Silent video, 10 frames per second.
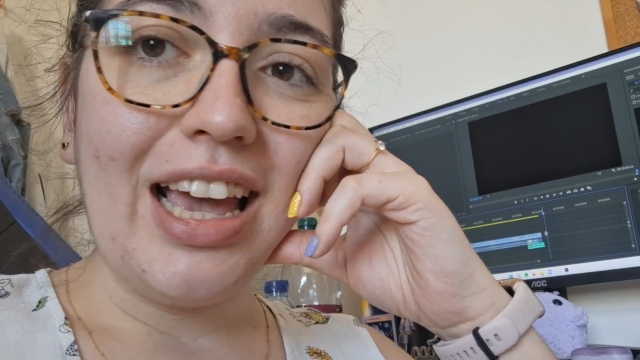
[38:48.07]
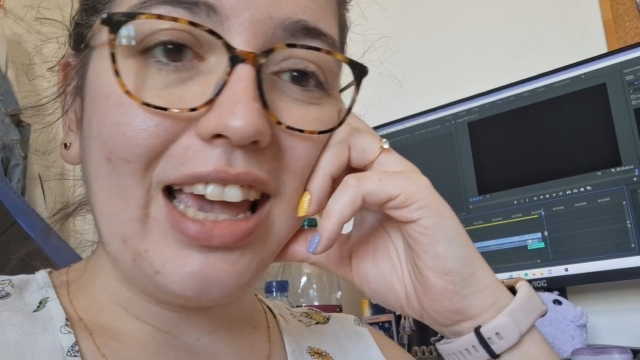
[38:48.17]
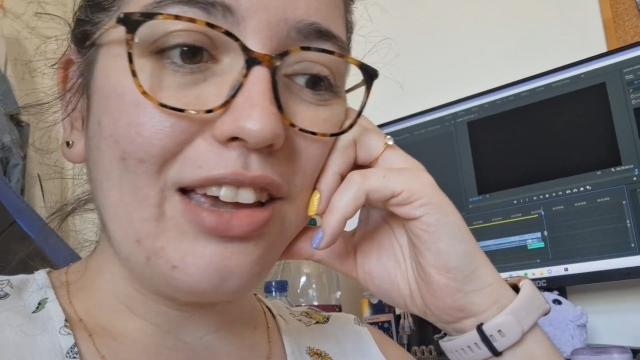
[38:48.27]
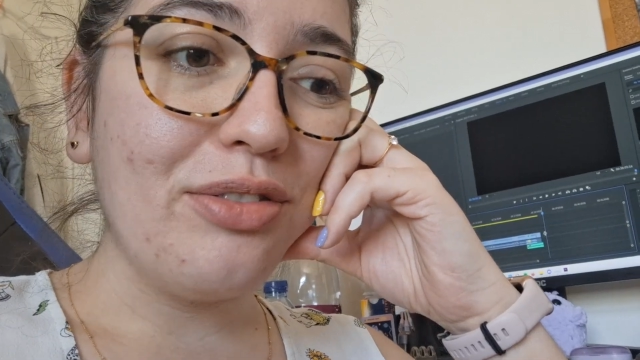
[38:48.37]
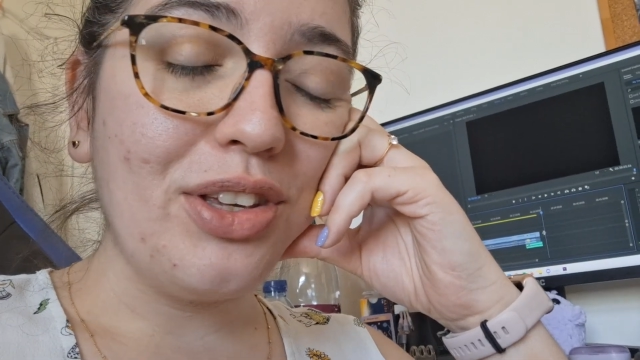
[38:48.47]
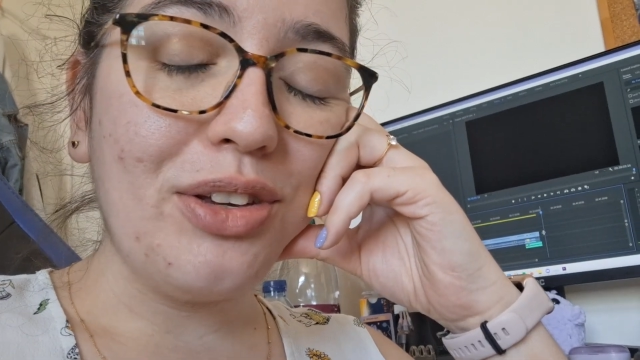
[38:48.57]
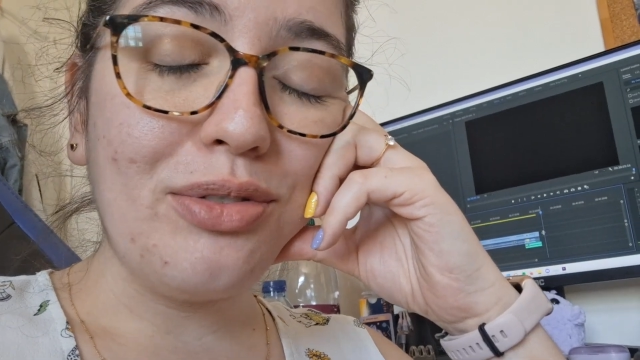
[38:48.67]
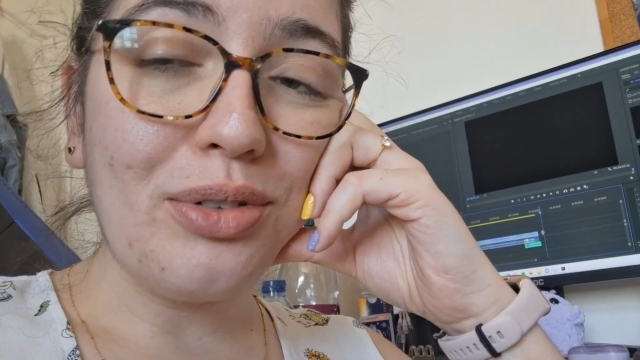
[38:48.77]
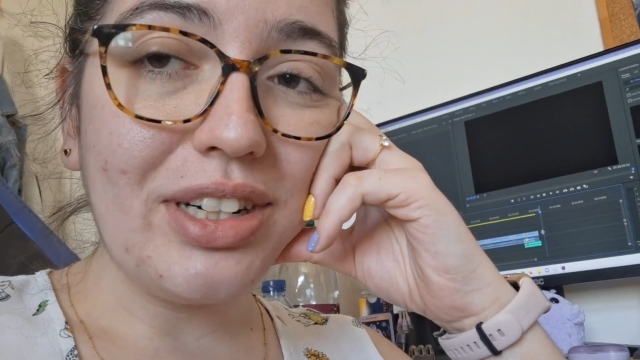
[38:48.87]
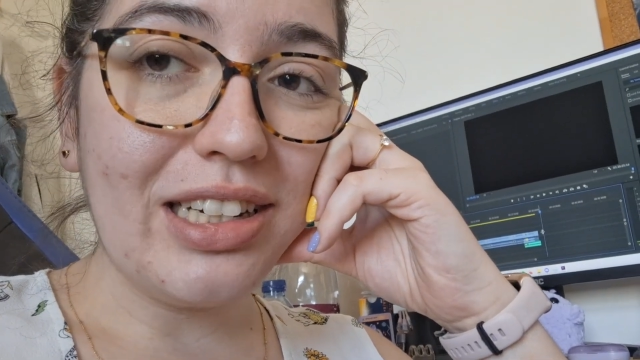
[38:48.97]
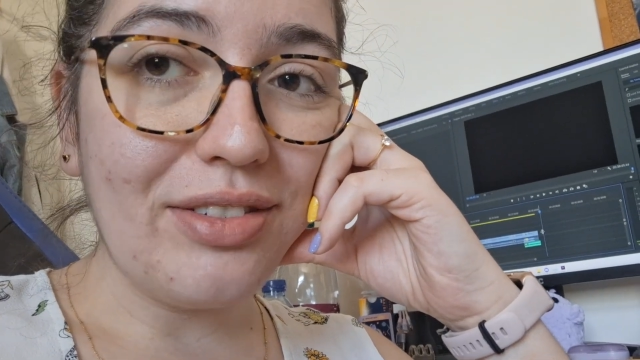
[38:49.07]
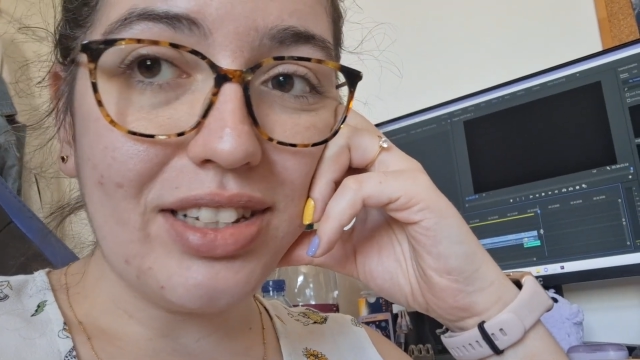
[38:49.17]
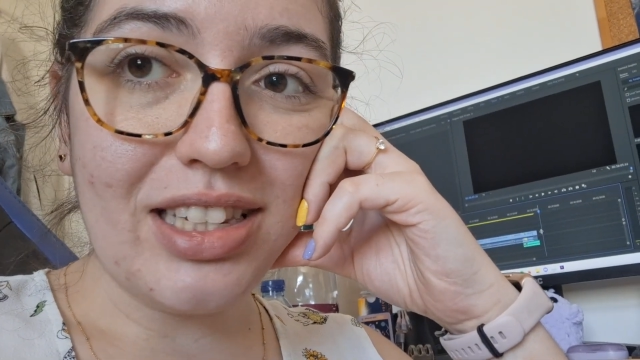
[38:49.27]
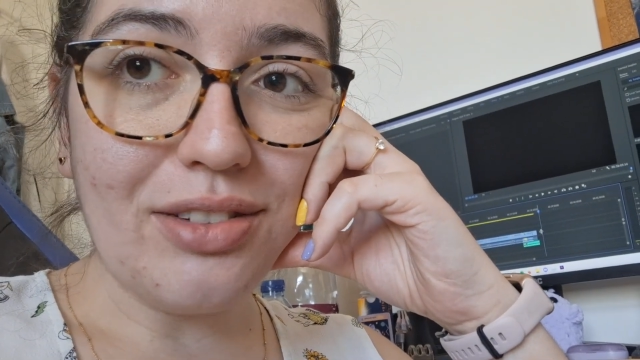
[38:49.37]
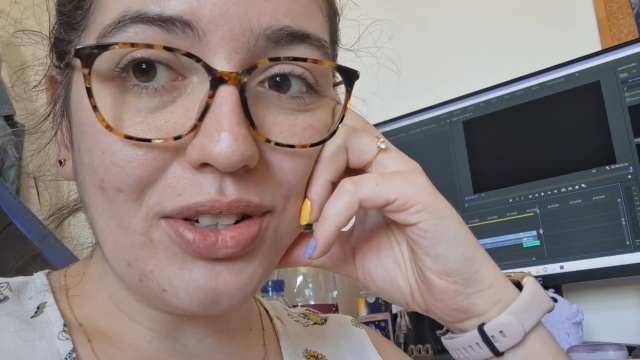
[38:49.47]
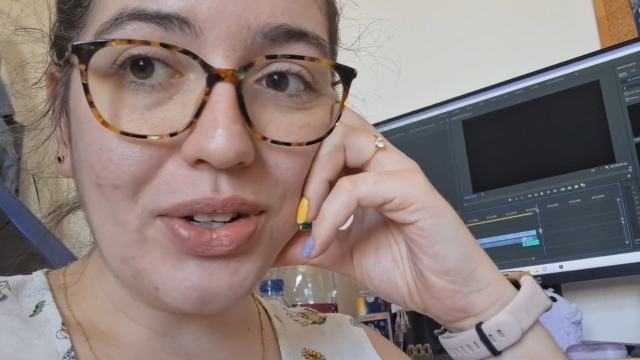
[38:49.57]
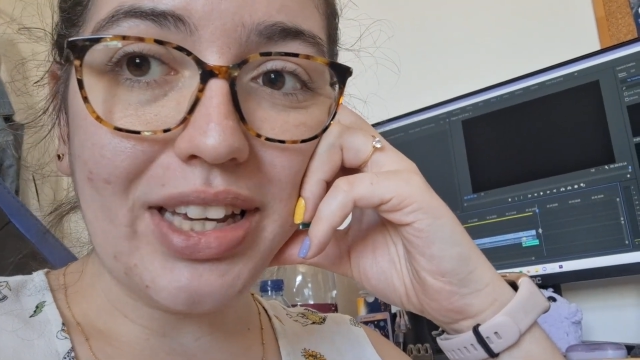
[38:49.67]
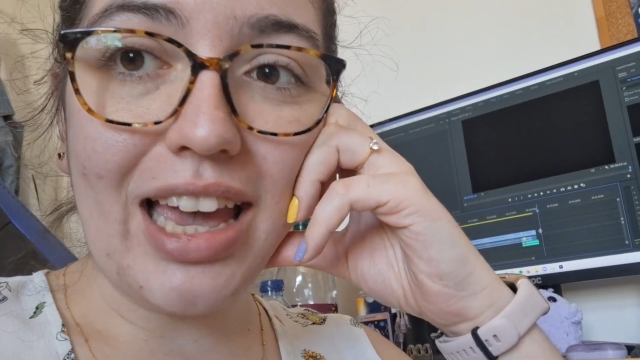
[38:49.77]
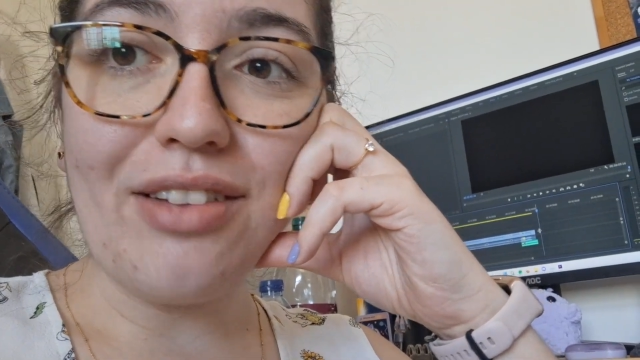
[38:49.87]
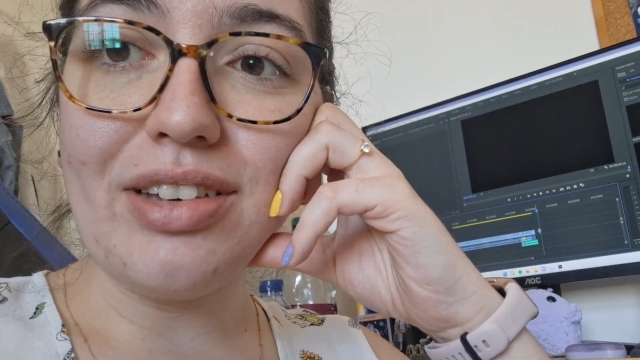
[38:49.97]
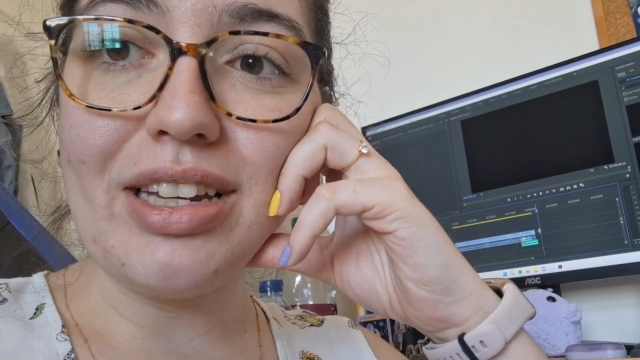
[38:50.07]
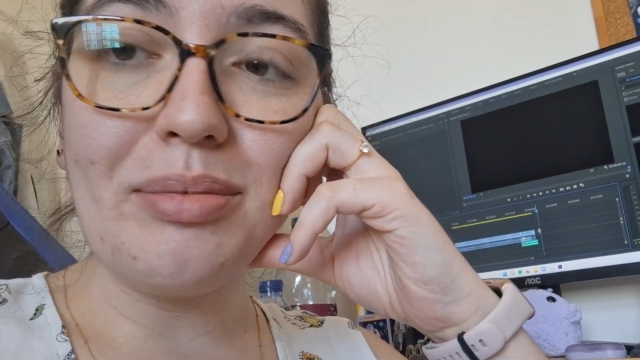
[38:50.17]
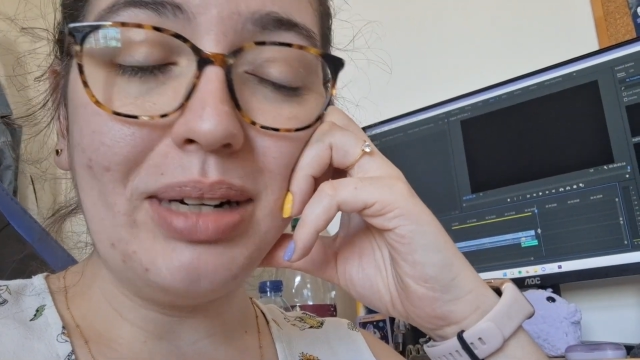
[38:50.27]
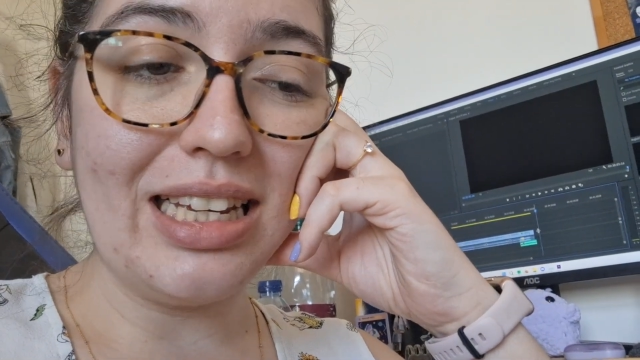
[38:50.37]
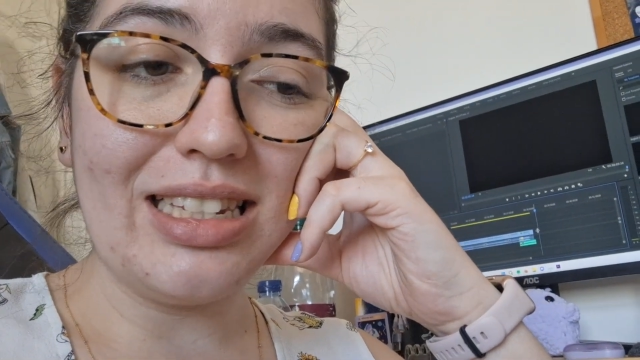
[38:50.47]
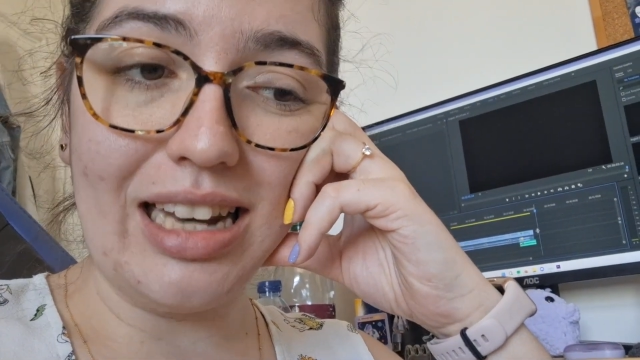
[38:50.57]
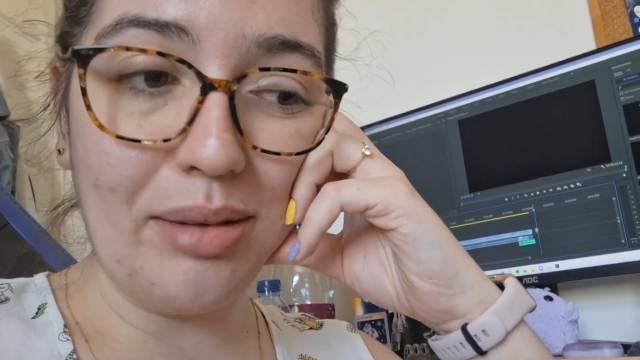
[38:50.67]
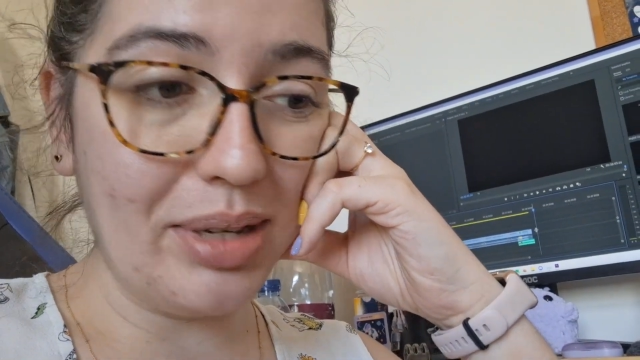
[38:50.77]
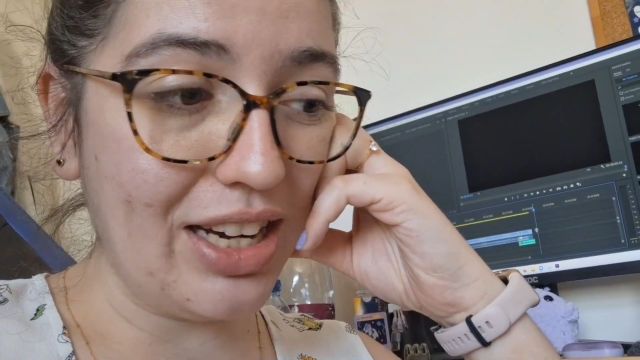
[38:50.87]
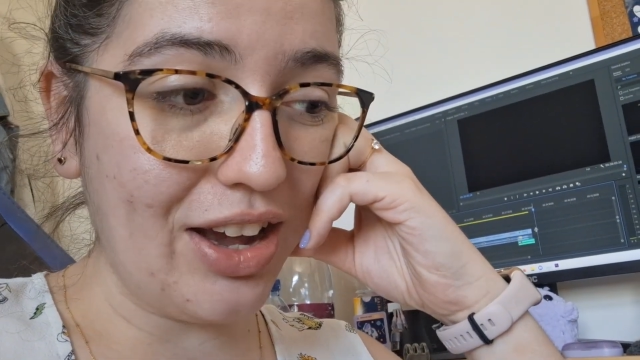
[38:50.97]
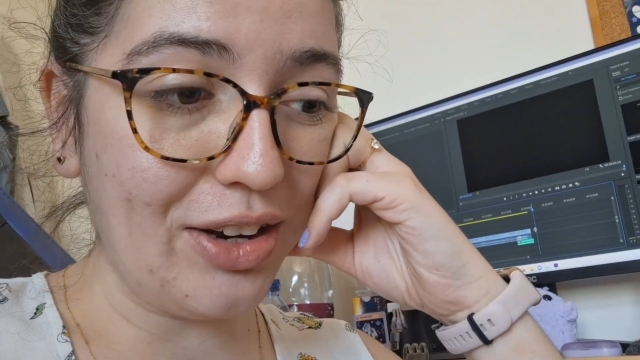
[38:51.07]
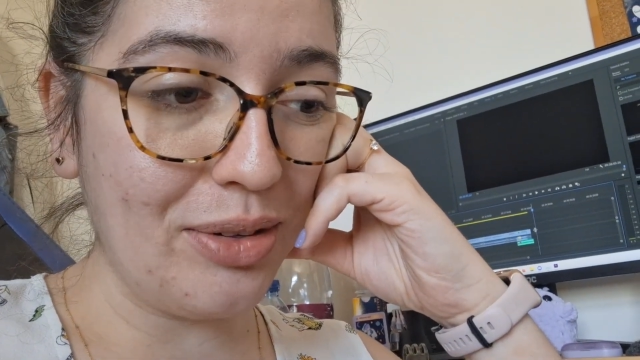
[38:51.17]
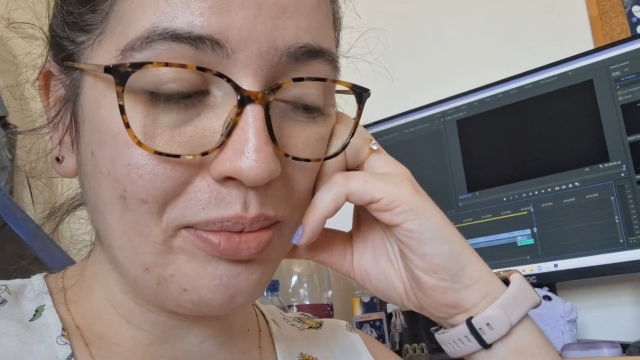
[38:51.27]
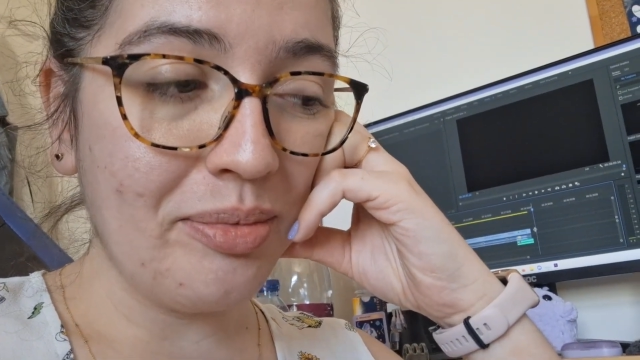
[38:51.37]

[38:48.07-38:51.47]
If you've already received your Kevin, please let me know.